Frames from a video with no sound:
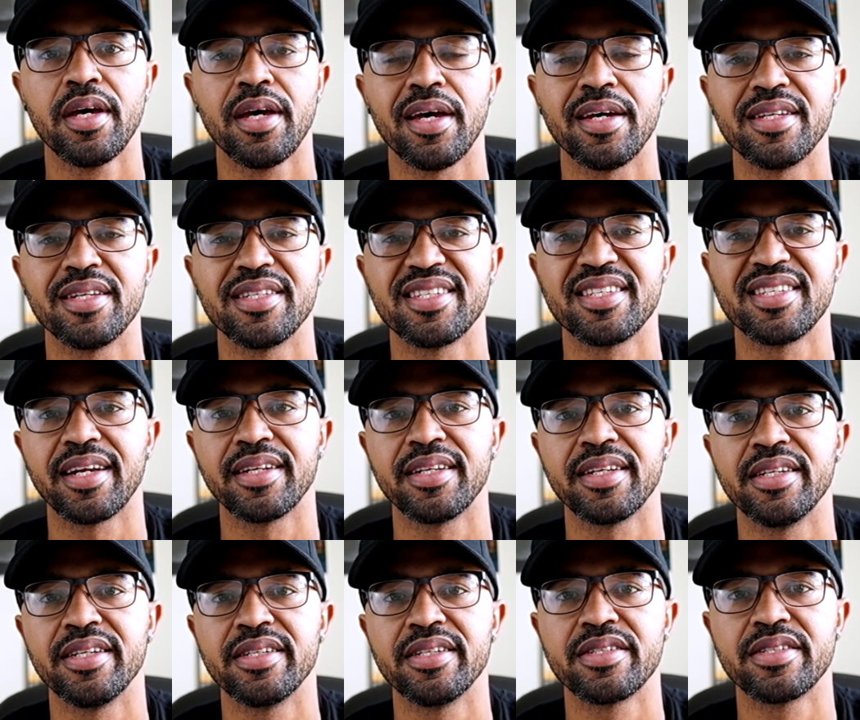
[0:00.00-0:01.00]
and
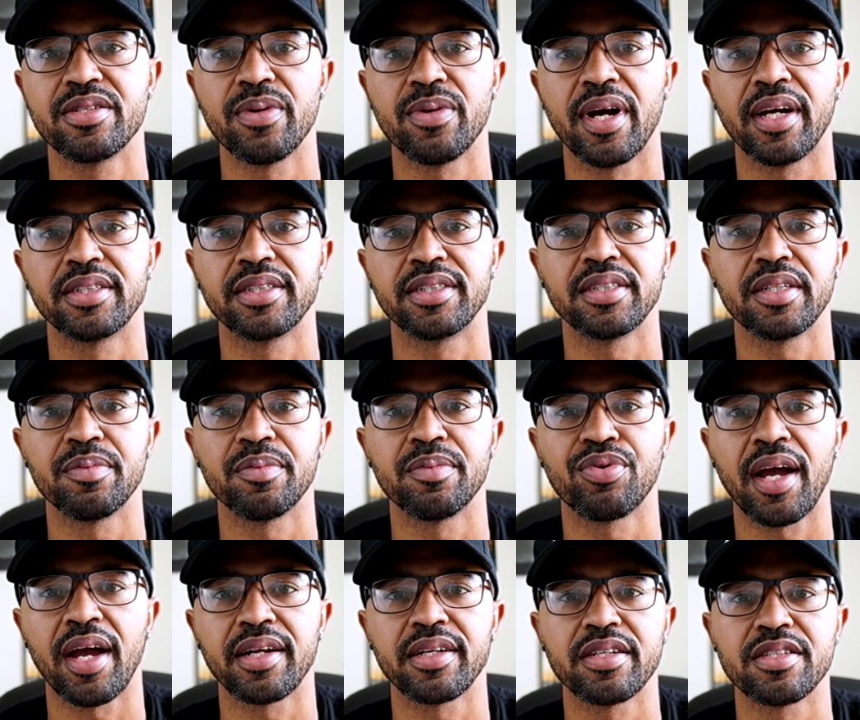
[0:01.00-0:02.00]
techniques to actually
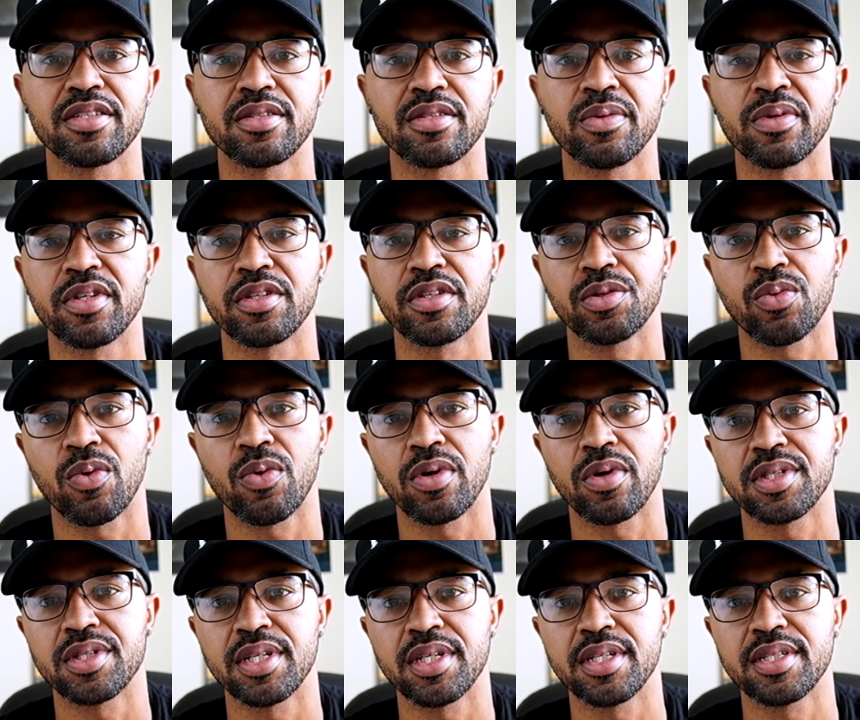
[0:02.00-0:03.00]
practice during this
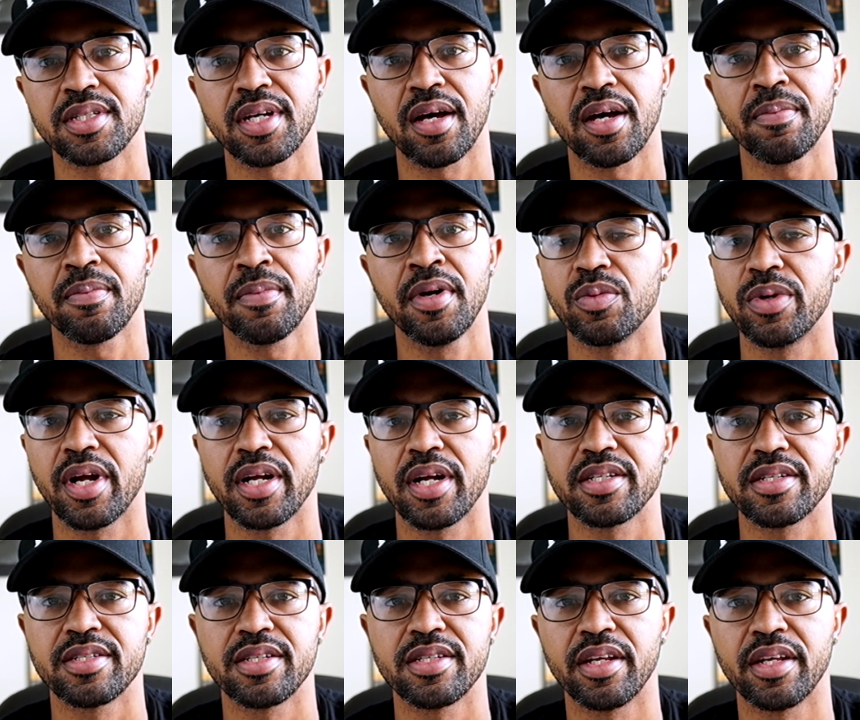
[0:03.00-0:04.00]
quarantine time. We're not
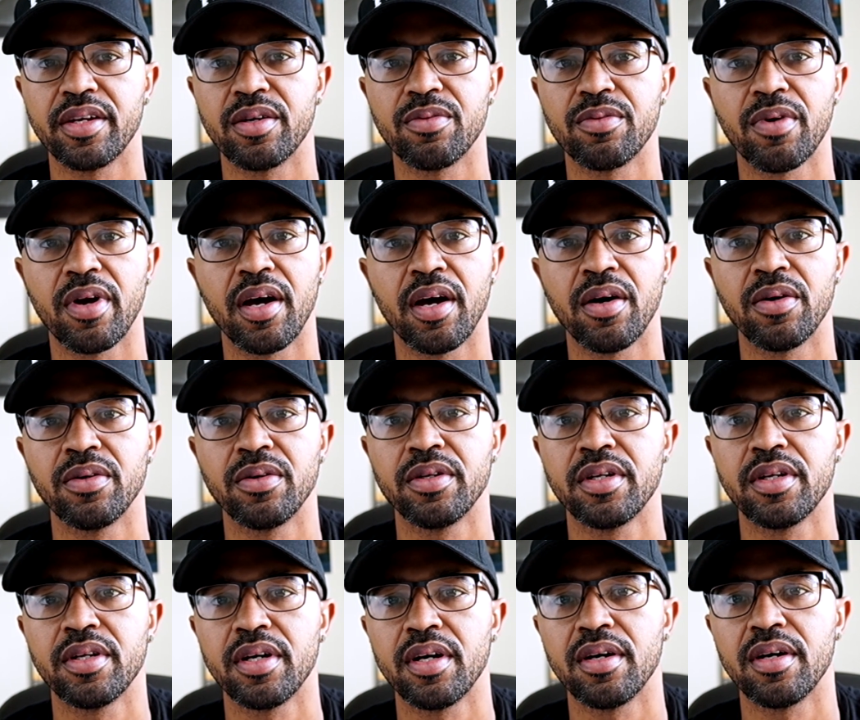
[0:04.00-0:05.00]
just sitting
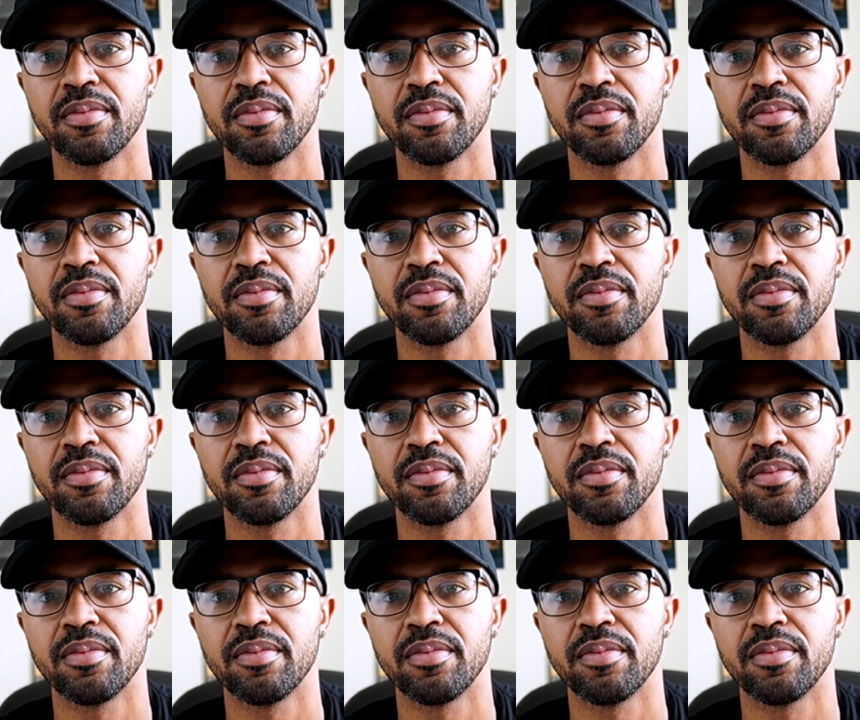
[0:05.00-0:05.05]
around.